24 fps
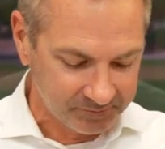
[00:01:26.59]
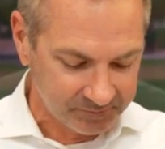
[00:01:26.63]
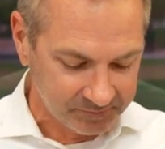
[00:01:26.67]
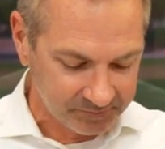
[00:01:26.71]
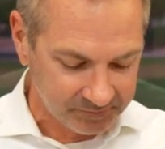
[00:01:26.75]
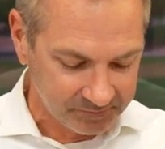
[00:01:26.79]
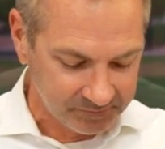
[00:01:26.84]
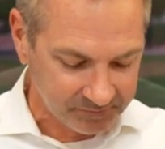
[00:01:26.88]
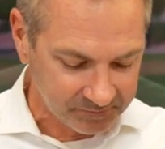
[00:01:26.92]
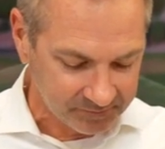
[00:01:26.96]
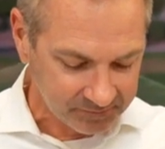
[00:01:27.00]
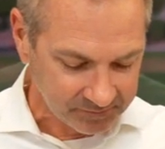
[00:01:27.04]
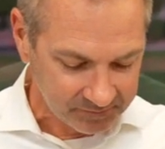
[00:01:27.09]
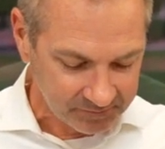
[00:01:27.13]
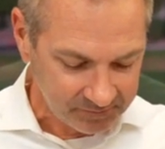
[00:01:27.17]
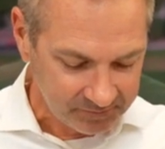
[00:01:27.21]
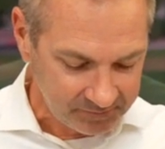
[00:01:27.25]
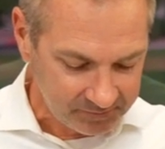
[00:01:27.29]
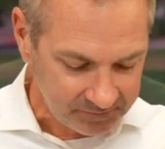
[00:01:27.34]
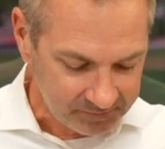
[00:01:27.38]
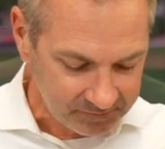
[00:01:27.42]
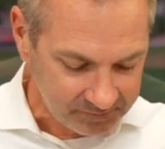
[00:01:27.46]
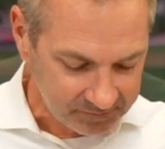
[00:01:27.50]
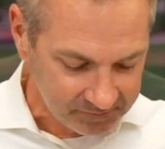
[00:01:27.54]

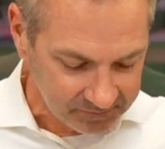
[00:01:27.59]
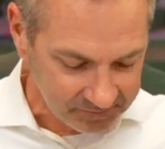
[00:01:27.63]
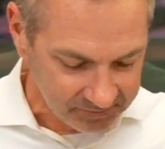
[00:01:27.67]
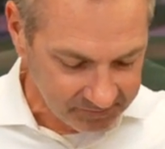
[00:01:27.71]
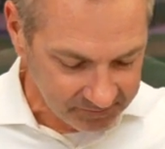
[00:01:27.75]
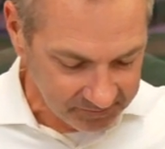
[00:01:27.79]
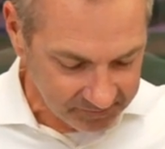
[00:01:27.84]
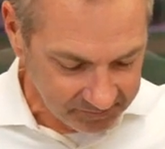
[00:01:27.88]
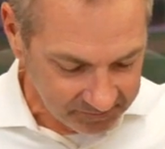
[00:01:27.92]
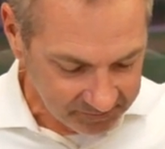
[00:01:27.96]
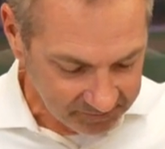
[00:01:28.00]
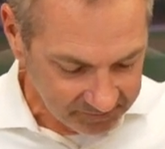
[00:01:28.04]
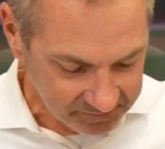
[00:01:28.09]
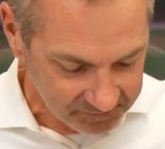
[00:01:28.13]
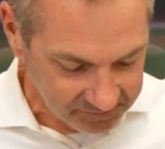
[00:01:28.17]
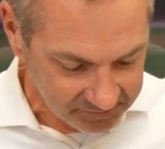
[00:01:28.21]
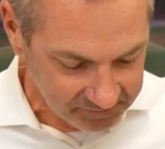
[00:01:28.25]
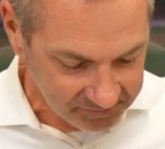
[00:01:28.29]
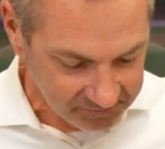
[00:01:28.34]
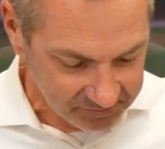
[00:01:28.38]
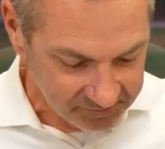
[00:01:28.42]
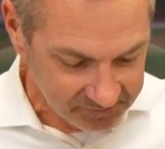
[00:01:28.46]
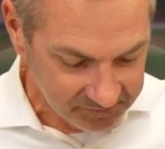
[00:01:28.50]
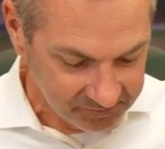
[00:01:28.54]

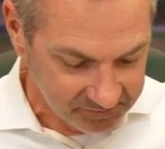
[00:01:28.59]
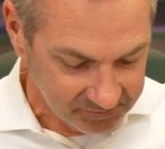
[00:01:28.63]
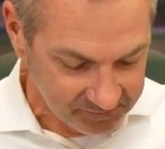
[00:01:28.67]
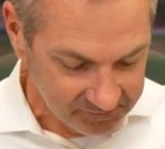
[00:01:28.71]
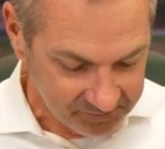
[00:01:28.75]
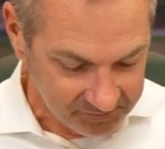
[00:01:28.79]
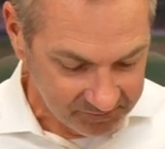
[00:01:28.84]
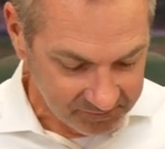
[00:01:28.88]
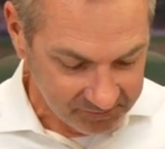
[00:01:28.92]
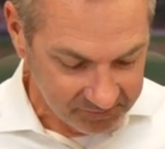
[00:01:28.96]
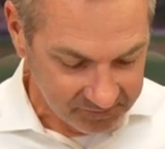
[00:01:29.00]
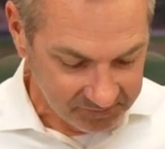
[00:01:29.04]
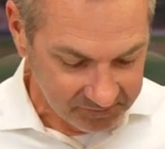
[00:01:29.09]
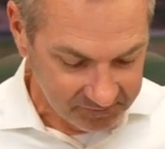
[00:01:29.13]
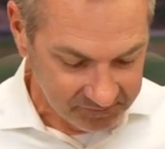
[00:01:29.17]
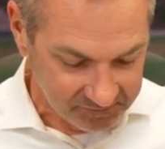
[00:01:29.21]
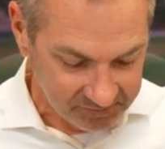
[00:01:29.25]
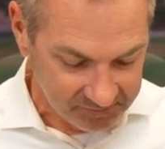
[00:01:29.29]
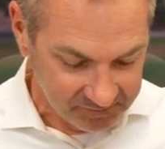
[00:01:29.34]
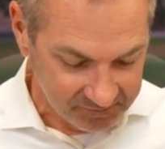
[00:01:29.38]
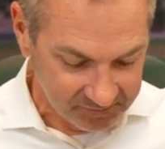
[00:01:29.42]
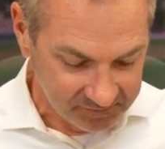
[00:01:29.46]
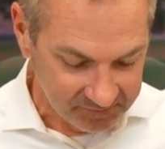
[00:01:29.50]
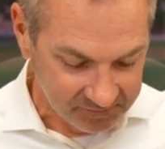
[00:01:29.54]

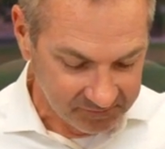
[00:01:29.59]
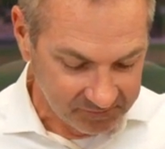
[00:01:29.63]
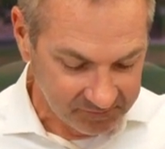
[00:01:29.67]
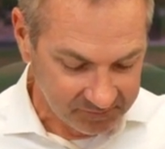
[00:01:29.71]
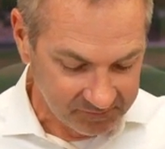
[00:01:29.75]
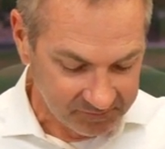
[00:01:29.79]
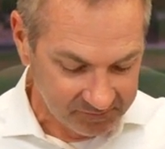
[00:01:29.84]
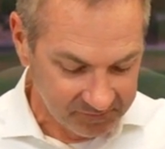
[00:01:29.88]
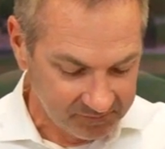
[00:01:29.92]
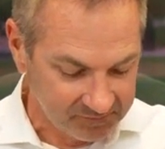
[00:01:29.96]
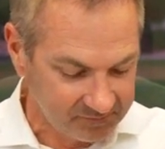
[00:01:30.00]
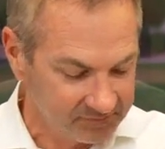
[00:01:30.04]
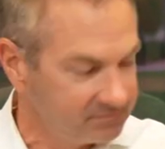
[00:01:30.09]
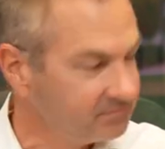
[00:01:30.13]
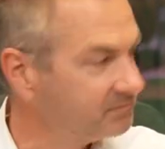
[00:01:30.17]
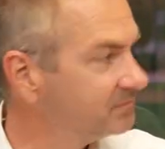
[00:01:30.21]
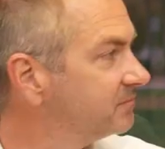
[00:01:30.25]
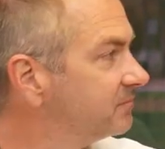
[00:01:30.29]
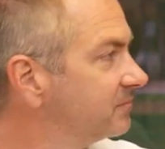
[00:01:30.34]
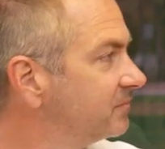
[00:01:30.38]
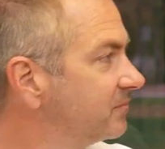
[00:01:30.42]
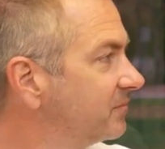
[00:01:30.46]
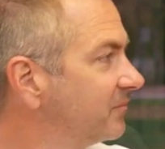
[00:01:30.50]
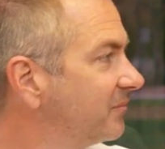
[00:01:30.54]

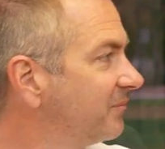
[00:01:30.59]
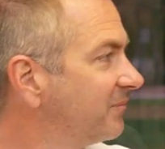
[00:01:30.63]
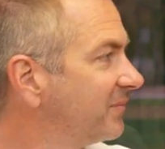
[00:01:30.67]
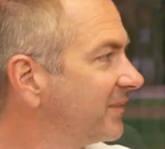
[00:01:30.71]
(silent)